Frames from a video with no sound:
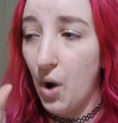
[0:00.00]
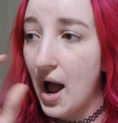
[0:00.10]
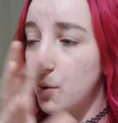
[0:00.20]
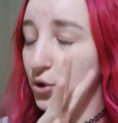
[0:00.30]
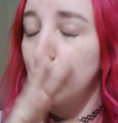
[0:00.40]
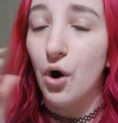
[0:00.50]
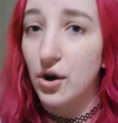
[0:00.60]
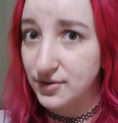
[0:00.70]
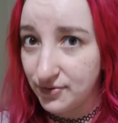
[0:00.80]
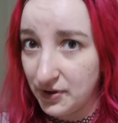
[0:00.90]
I would
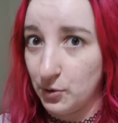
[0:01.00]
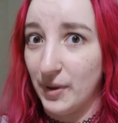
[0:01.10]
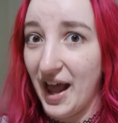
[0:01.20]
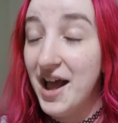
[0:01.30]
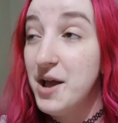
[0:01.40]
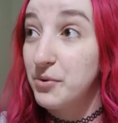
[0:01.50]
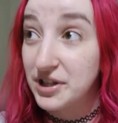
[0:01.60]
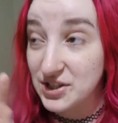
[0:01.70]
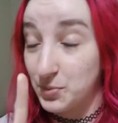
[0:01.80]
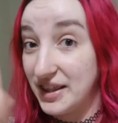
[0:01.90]
not have filmed there.
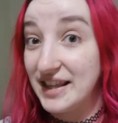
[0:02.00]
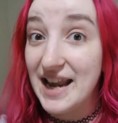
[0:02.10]
Put it this way,